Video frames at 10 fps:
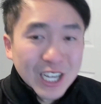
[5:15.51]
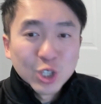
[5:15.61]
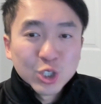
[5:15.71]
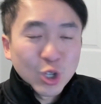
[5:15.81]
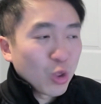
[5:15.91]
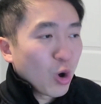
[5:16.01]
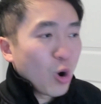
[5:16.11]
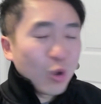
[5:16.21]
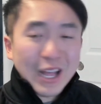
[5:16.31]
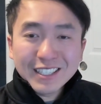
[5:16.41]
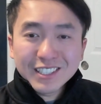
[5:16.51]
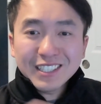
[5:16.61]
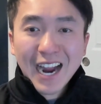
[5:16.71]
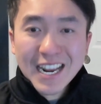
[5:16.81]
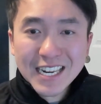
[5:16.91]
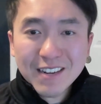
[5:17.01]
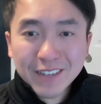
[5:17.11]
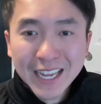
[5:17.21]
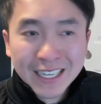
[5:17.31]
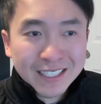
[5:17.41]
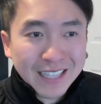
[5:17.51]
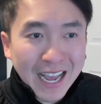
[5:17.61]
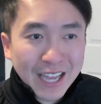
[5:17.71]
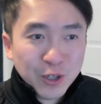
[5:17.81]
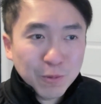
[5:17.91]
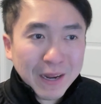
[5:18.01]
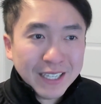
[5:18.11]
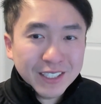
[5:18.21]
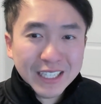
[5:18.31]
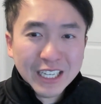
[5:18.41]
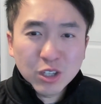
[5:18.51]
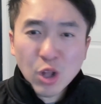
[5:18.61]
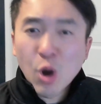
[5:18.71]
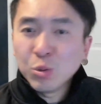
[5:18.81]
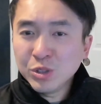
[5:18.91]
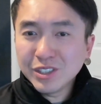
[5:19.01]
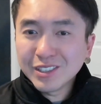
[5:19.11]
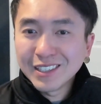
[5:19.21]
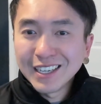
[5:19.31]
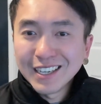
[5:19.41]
So the whole like society of kin is that you're basically clones.